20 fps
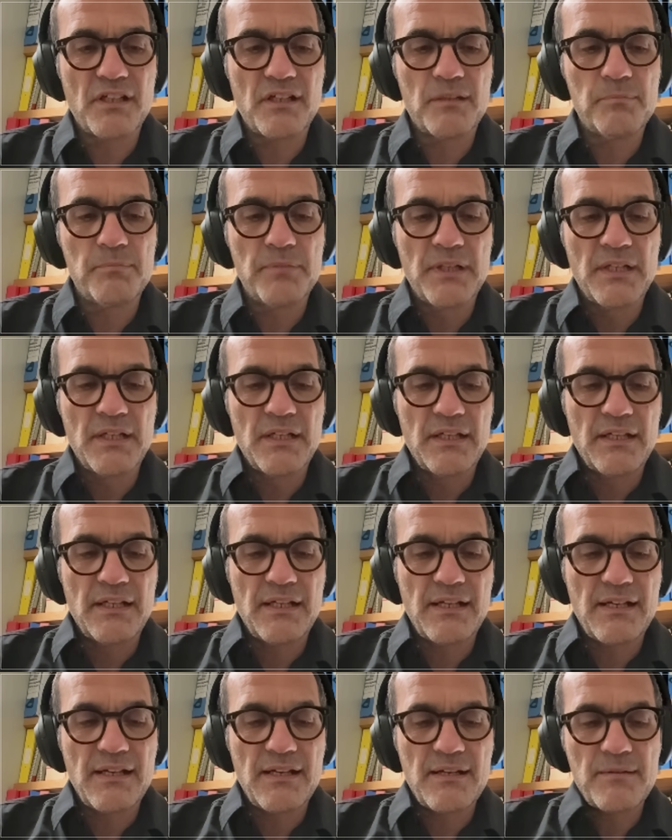hub
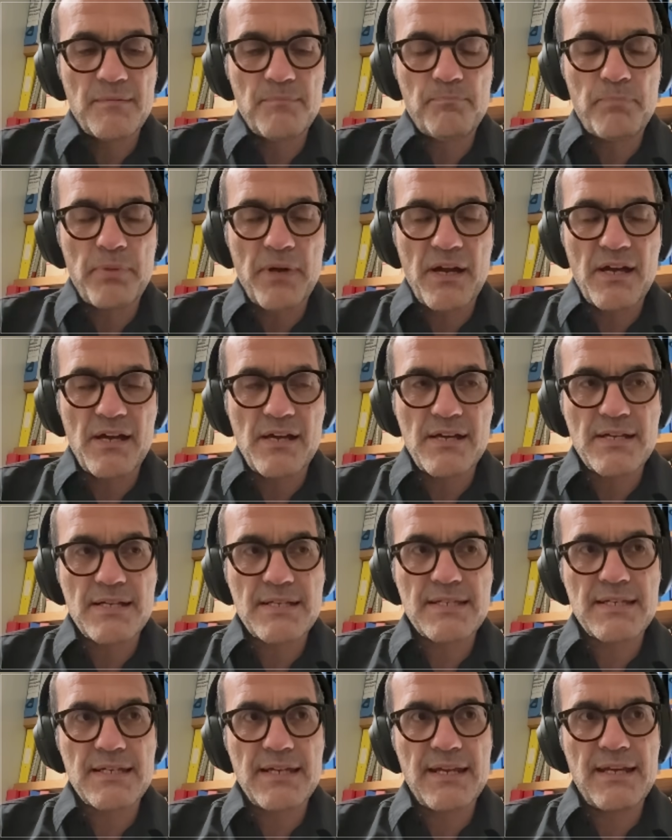uh,
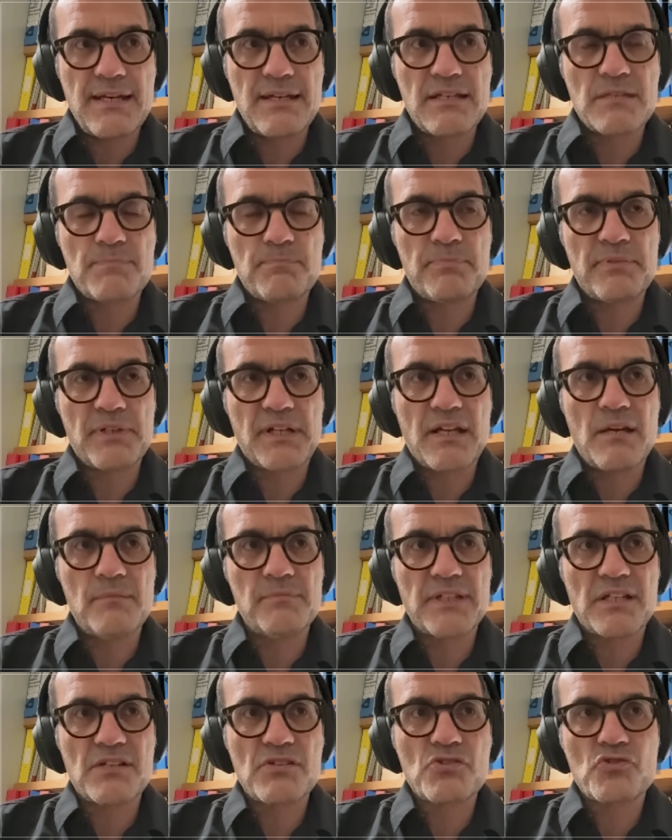but it has
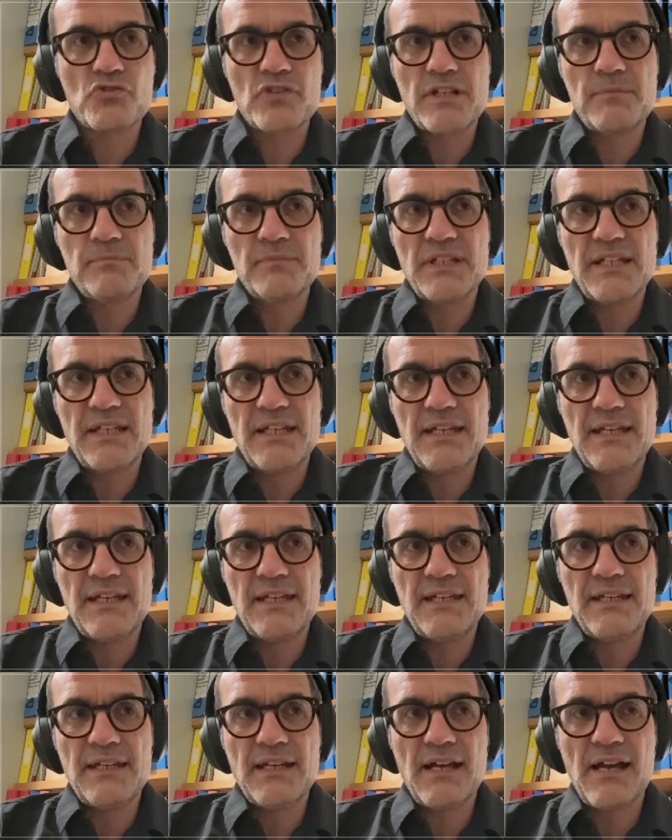become
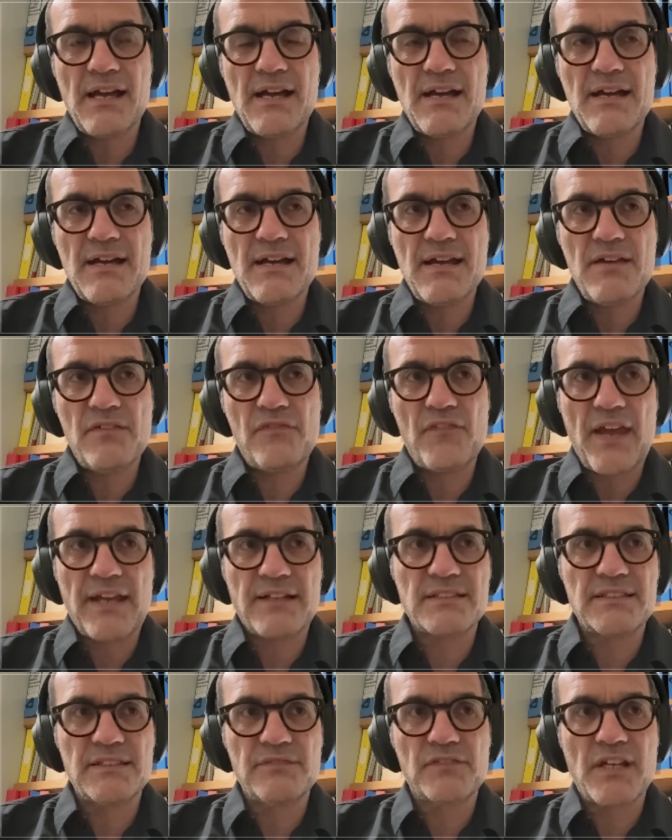extremely uh,
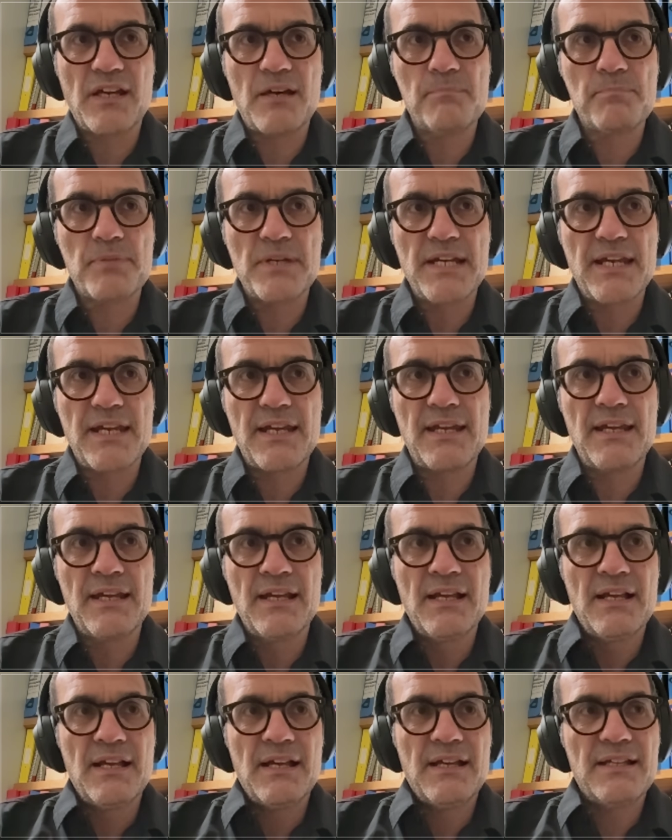effective company.
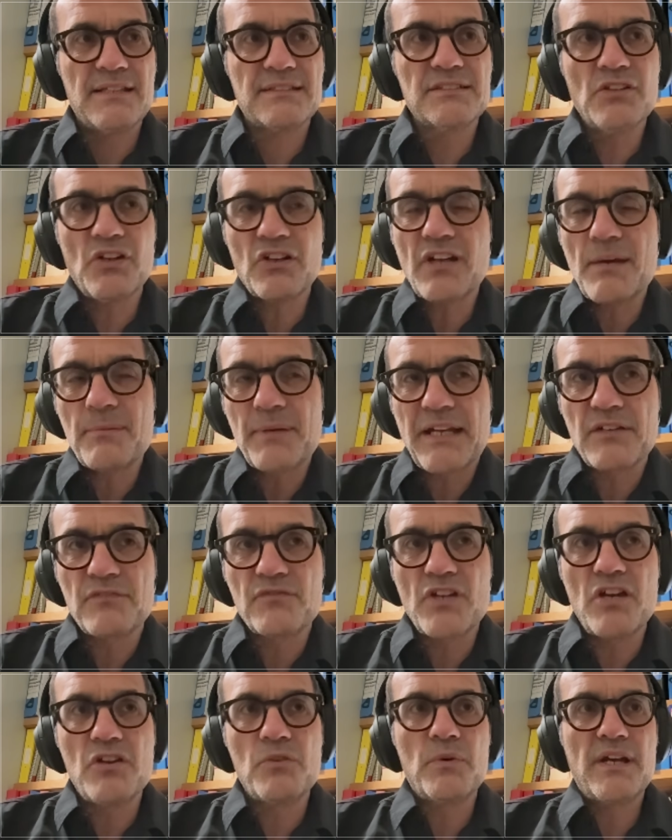It's not come out
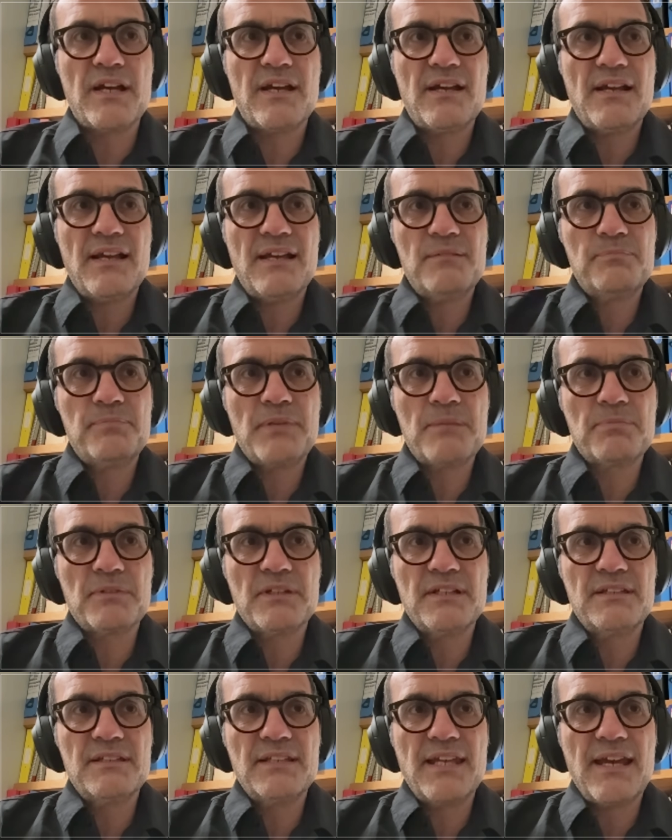of nowhere.
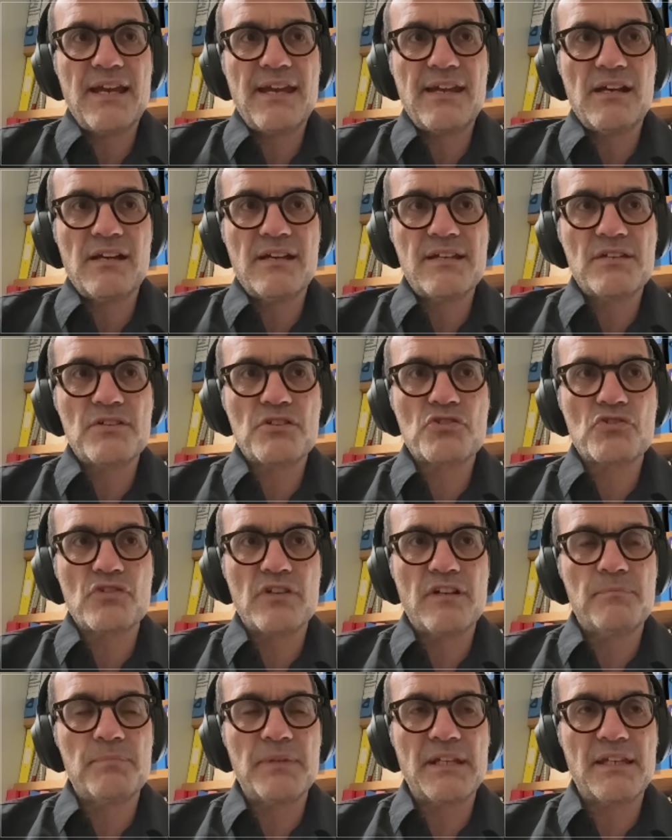People in the AI
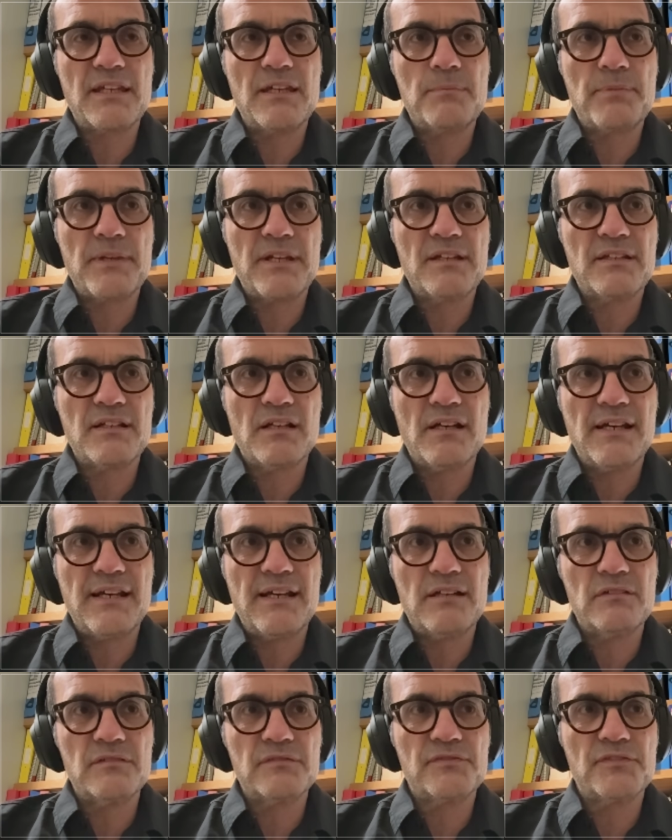industry have been keeping an eye
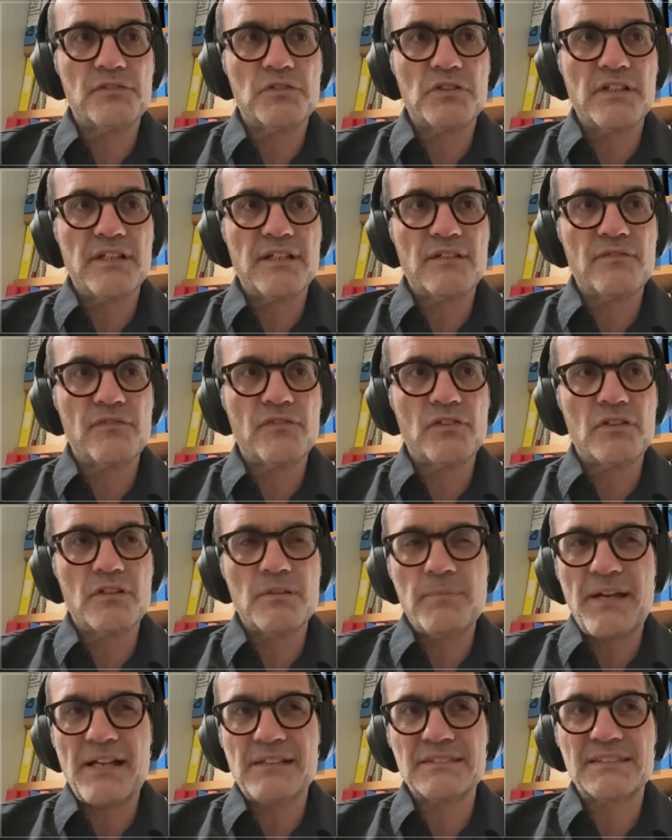out for it for
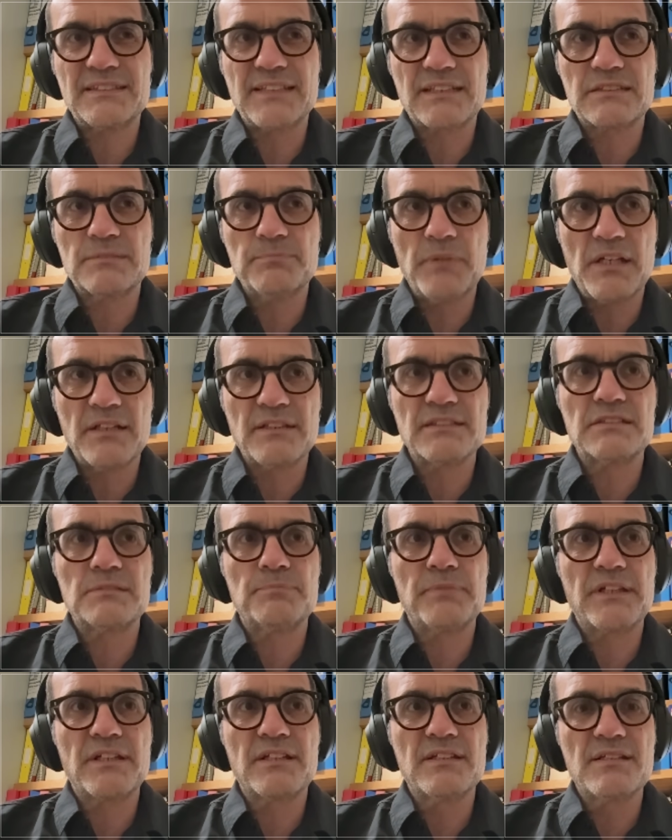about six months
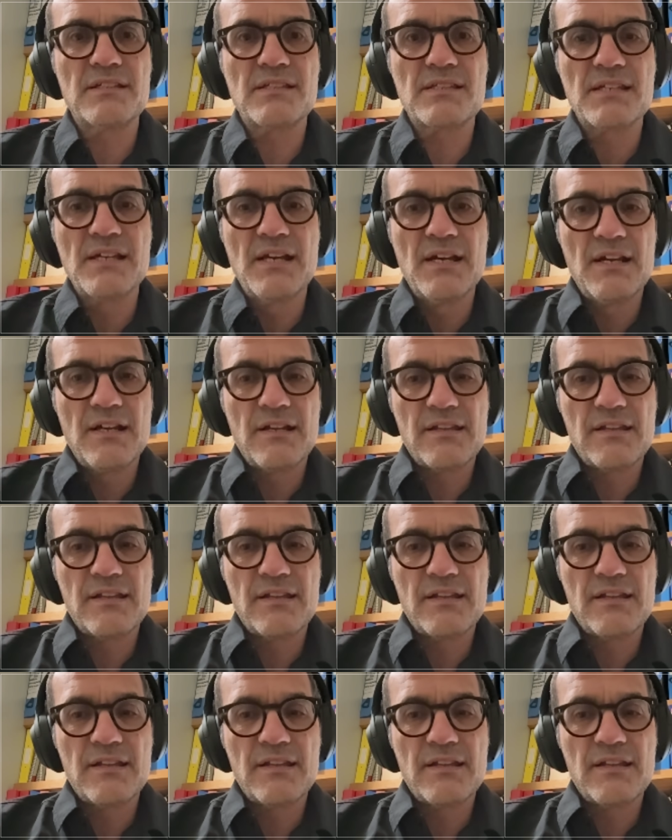because